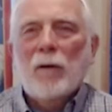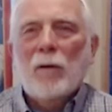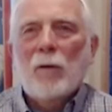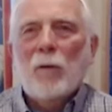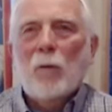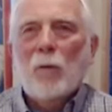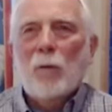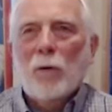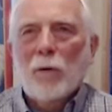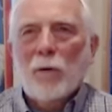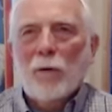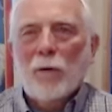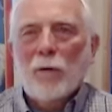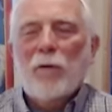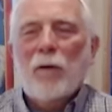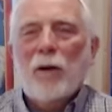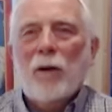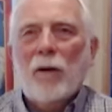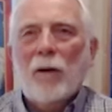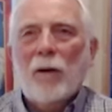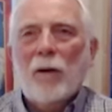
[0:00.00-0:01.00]
worlds
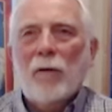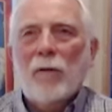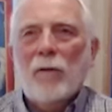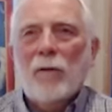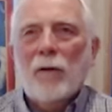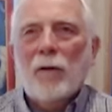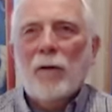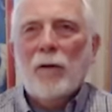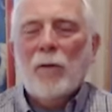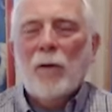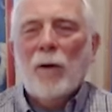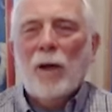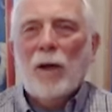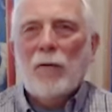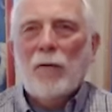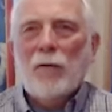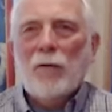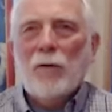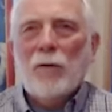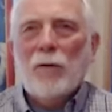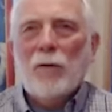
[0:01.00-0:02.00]
are that you
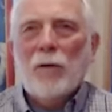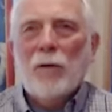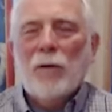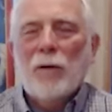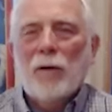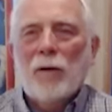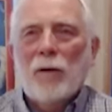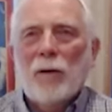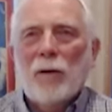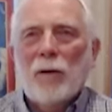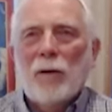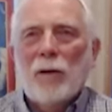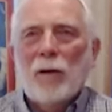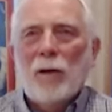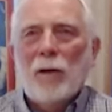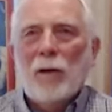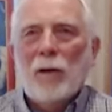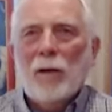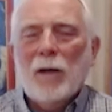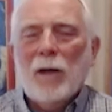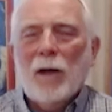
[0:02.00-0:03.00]
enter
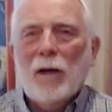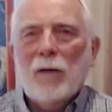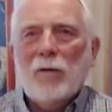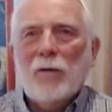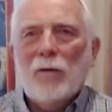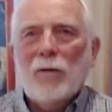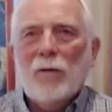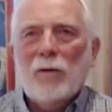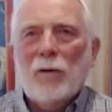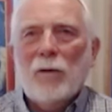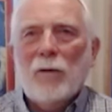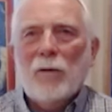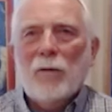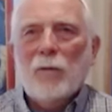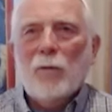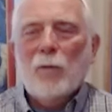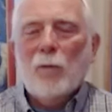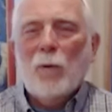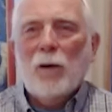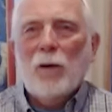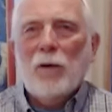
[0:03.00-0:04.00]
in consciousness
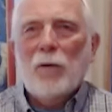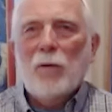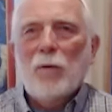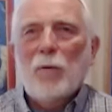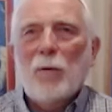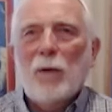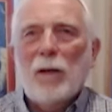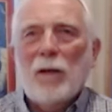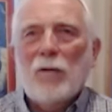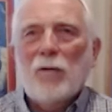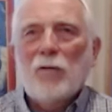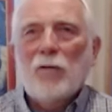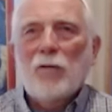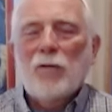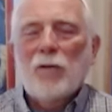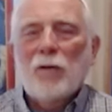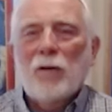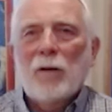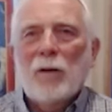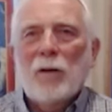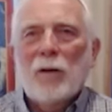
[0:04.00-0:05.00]
when you
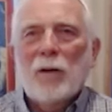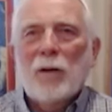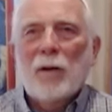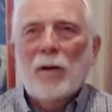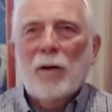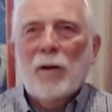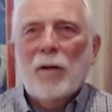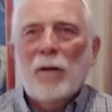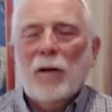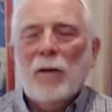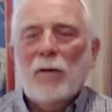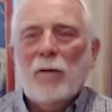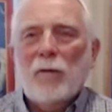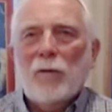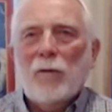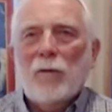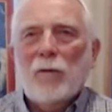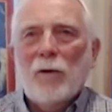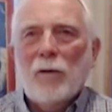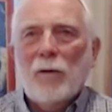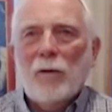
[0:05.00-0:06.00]
reach that
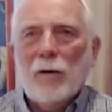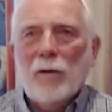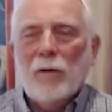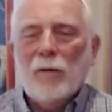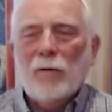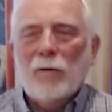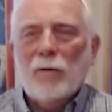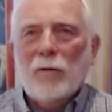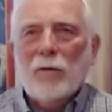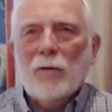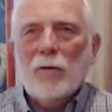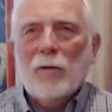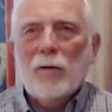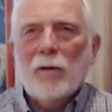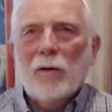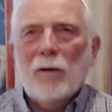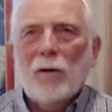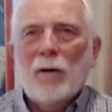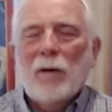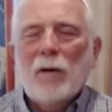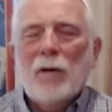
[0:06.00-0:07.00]
stillness,
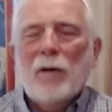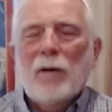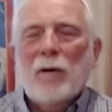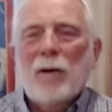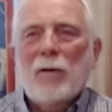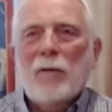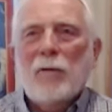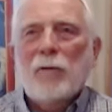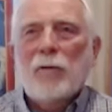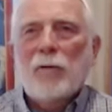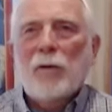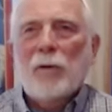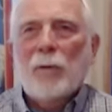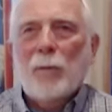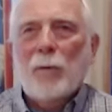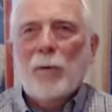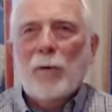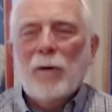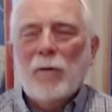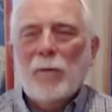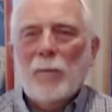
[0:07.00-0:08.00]
that still
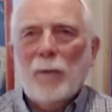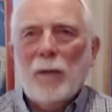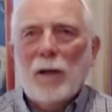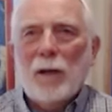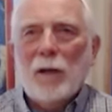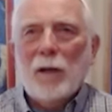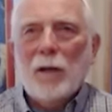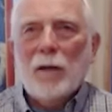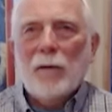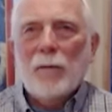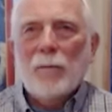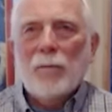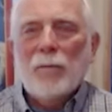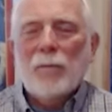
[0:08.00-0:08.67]
point of being,